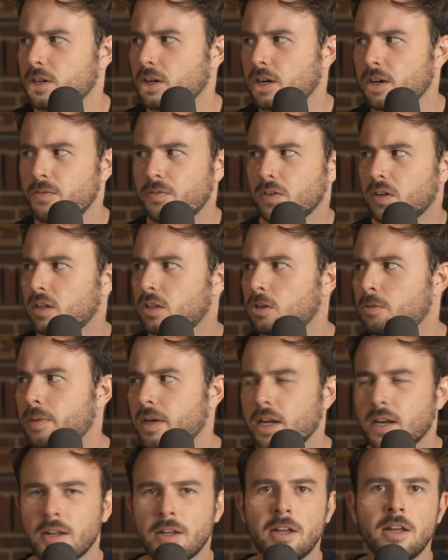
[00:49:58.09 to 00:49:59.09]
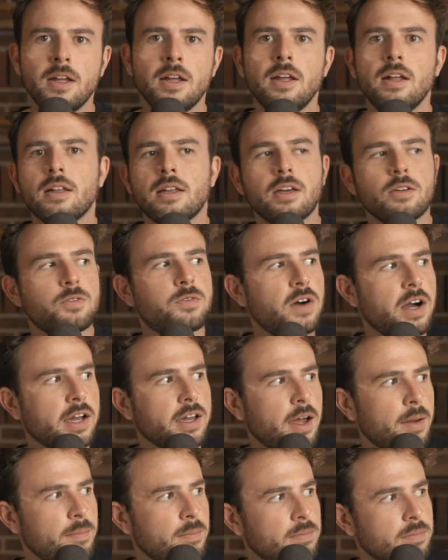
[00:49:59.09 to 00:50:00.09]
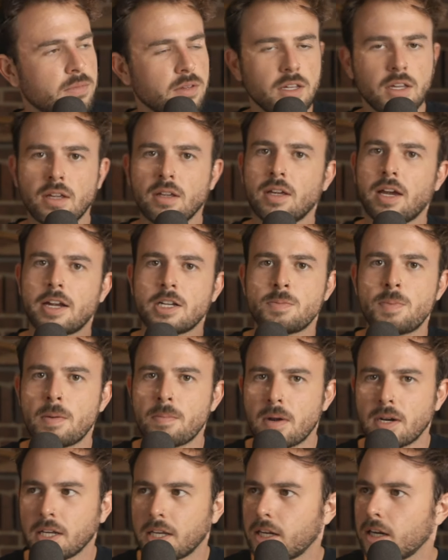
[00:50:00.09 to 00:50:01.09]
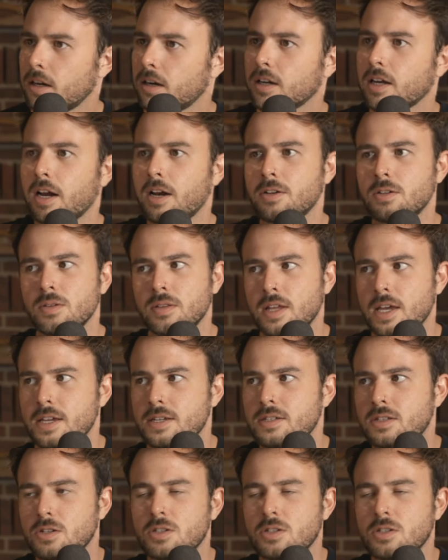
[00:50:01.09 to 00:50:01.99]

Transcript: You're going to feel a little bit like fuck, I'm you got to spend money here, I got to do this.